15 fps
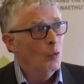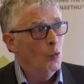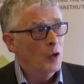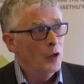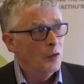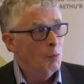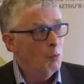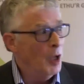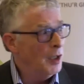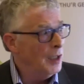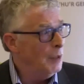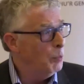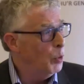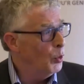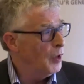with
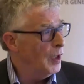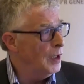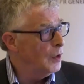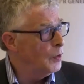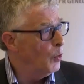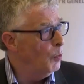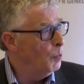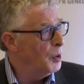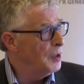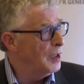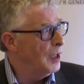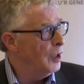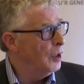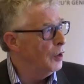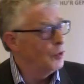money put into a
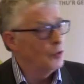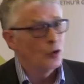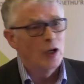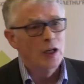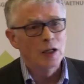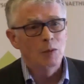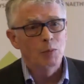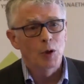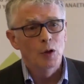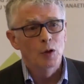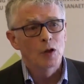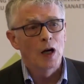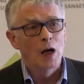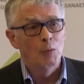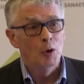particular training
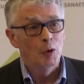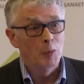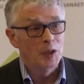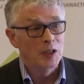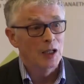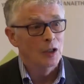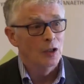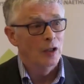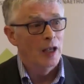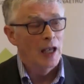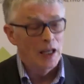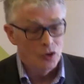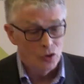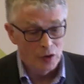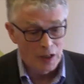program or a particular
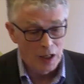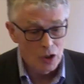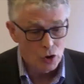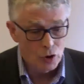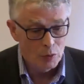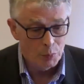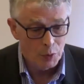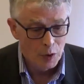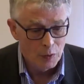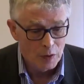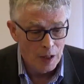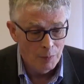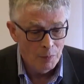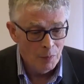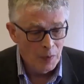education
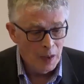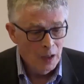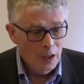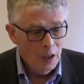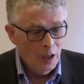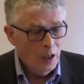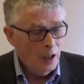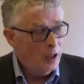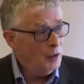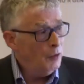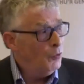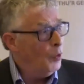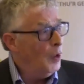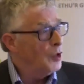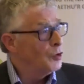program. And
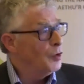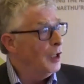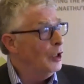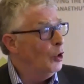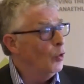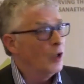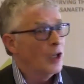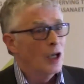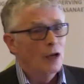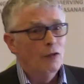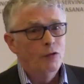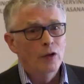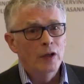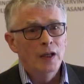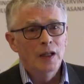if you actually look
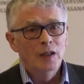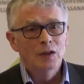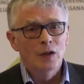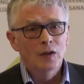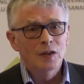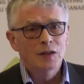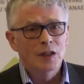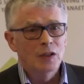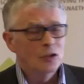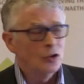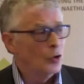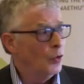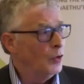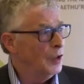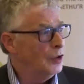carefully, it's not a skill
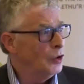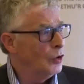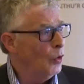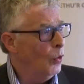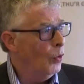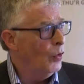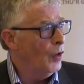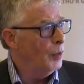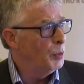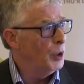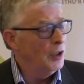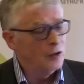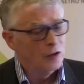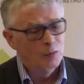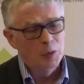shortage at all. There are
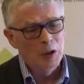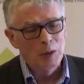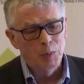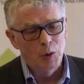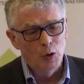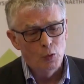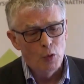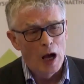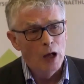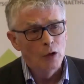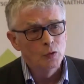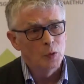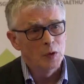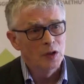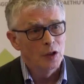plenty of people
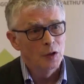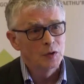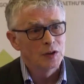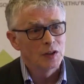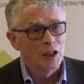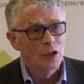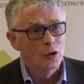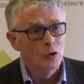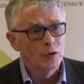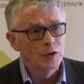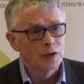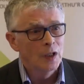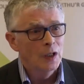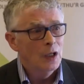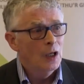around with those
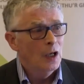skills.